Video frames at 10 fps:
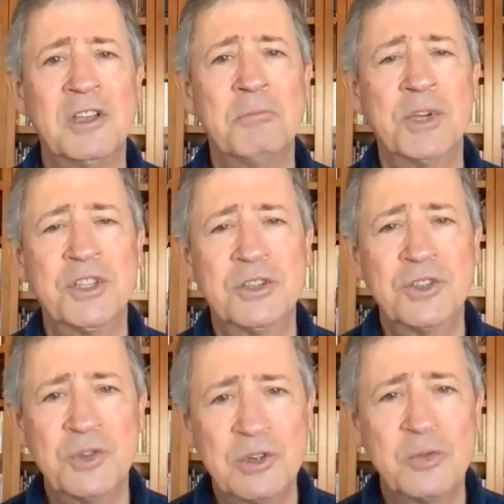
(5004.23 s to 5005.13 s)
But the
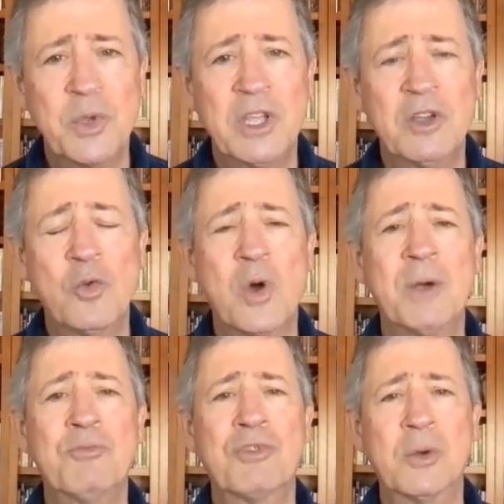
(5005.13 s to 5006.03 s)
sooner we
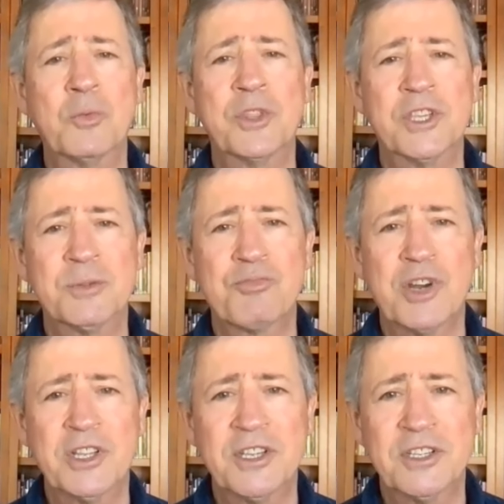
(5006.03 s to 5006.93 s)
cooperate with this
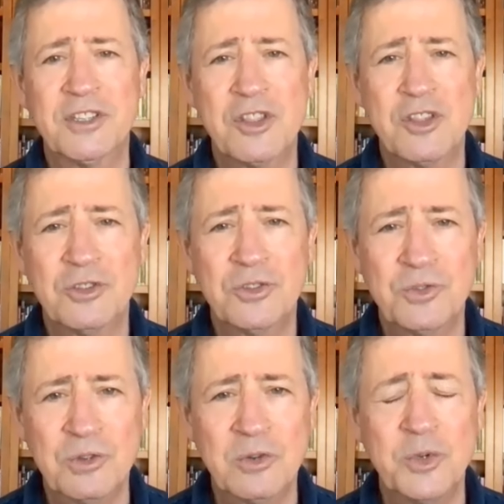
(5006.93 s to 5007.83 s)
process, the
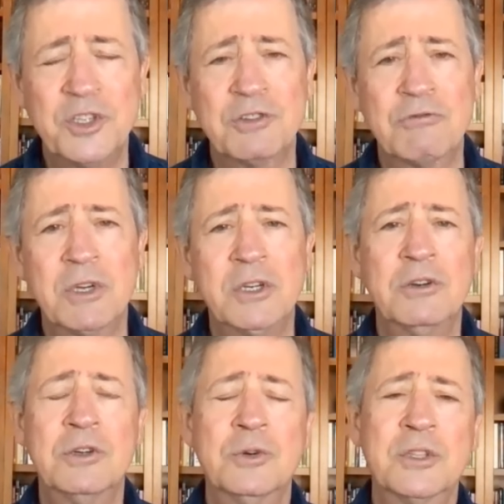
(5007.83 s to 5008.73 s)
sooner we surrender
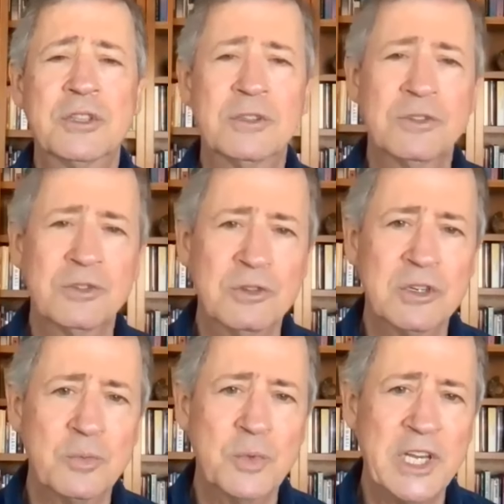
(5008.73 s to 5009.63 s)
to it, the
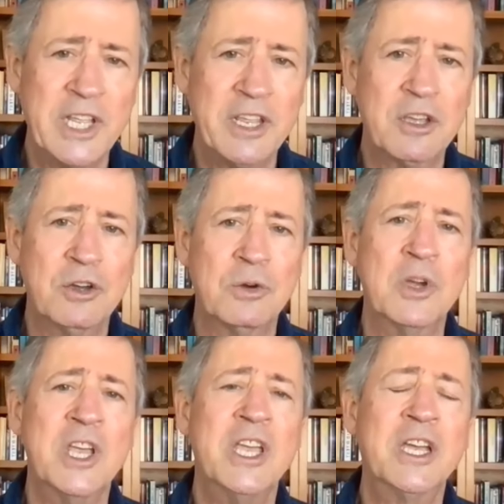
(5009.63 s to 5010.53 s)
sooner we let it go,
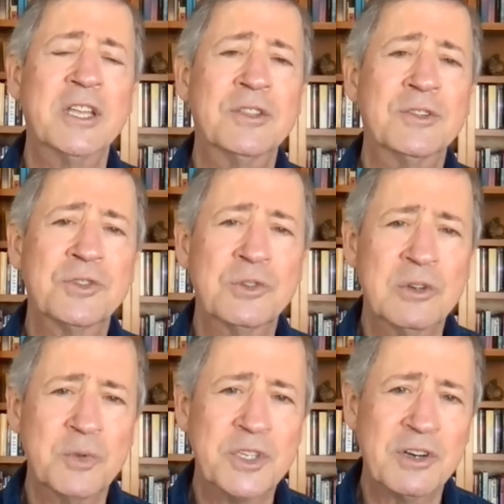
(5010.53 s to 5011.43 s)
and the sooner
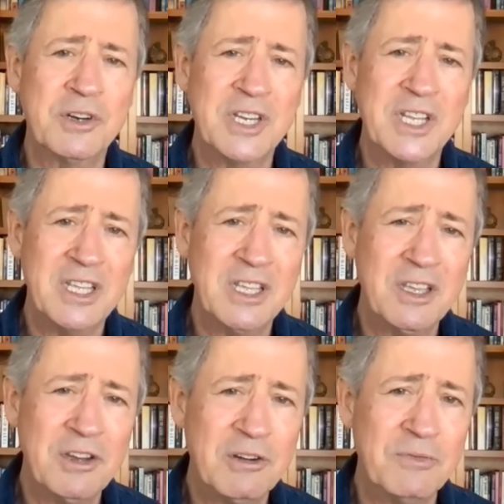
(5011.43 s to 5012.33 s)
we start taking
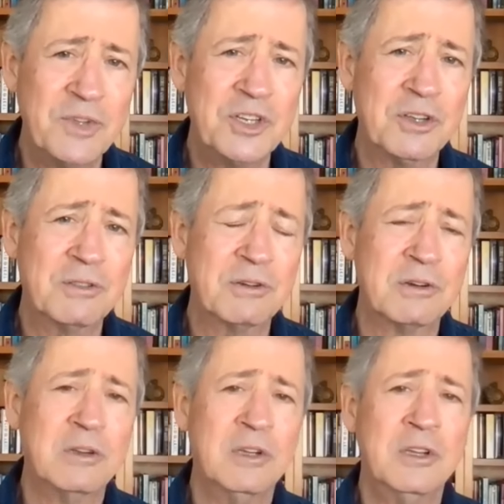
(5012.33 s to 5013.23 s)
care of each other
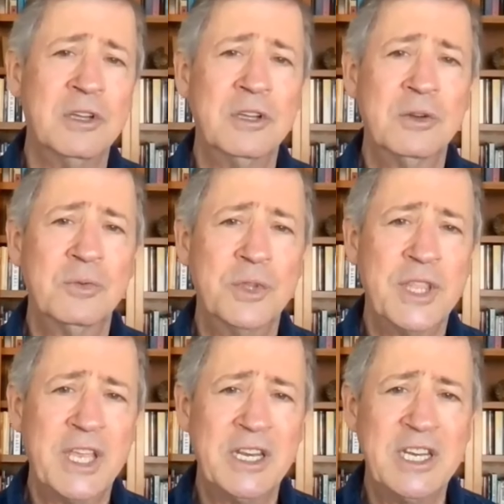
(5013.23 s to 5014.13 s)
with
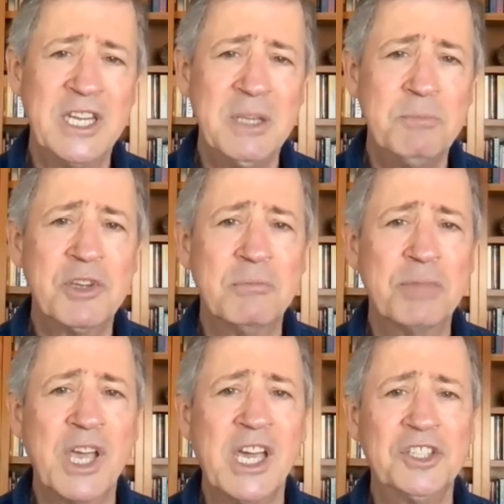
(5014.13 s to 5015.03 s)
that deep
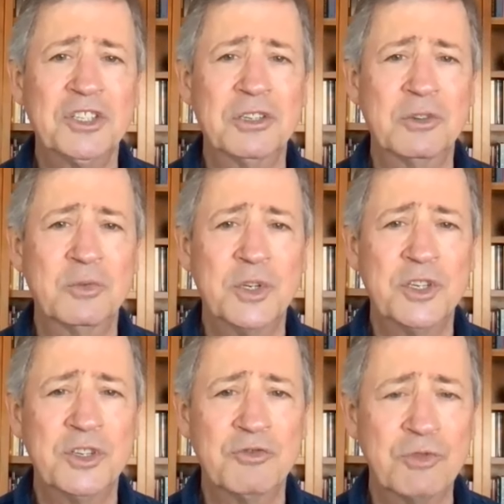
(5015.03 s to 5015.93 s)
compassion, which
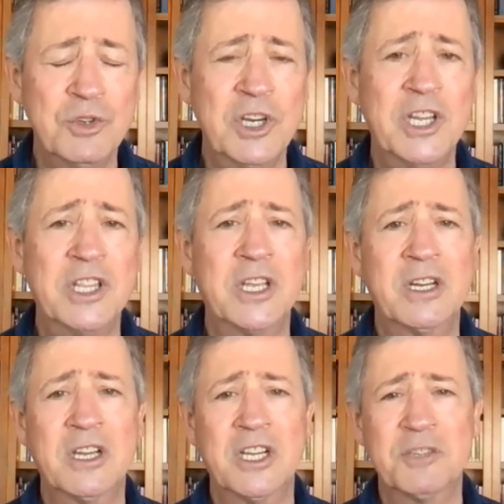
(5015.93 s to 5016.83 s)
is rooted in that
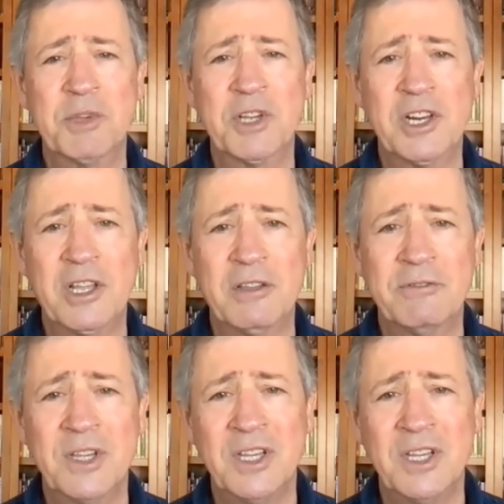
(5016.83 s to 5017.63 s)
cosmic love,